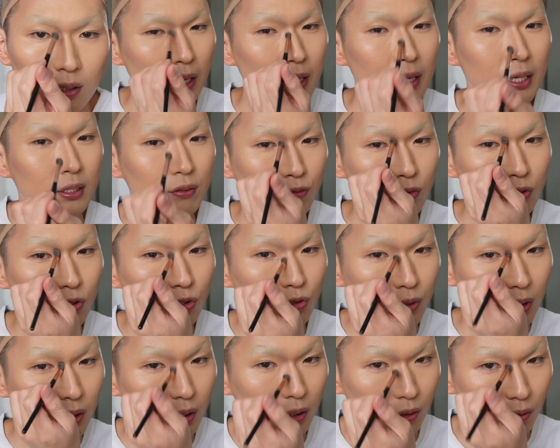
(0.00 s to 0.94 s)
It's
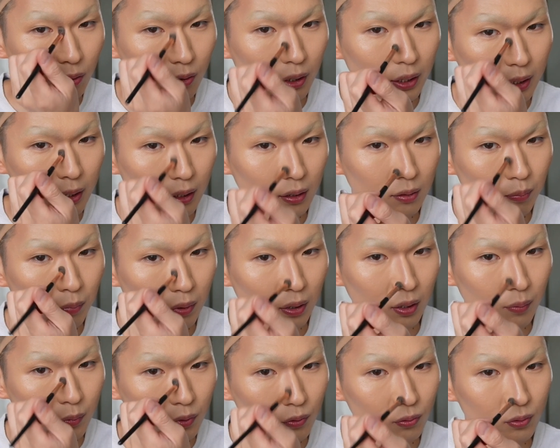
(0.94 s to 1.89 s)
frustrating though, I can't play
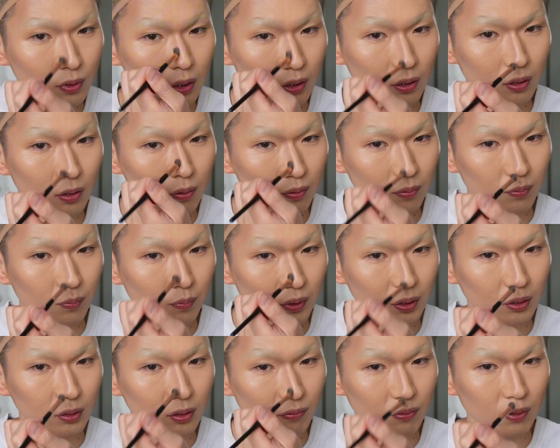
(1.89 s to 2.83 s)
music
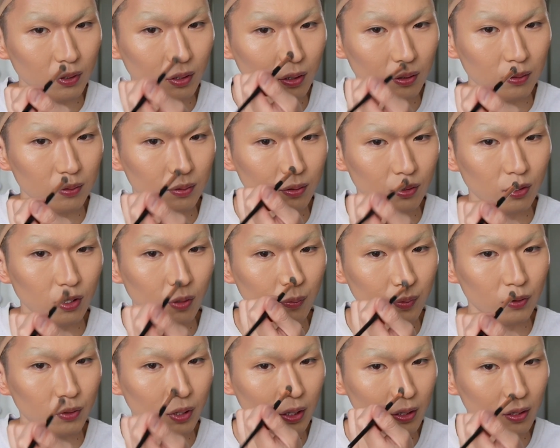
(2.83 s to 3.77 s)
because of the
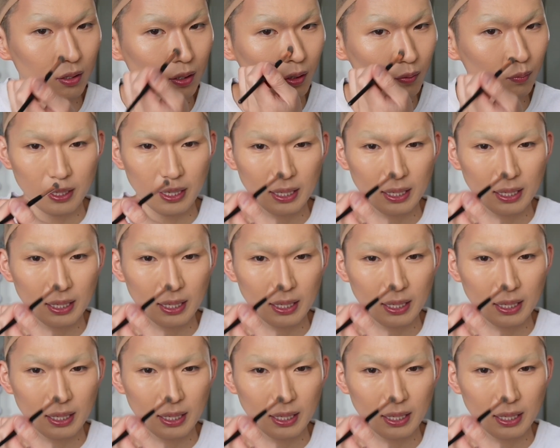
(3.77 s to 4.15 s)
copyright thing.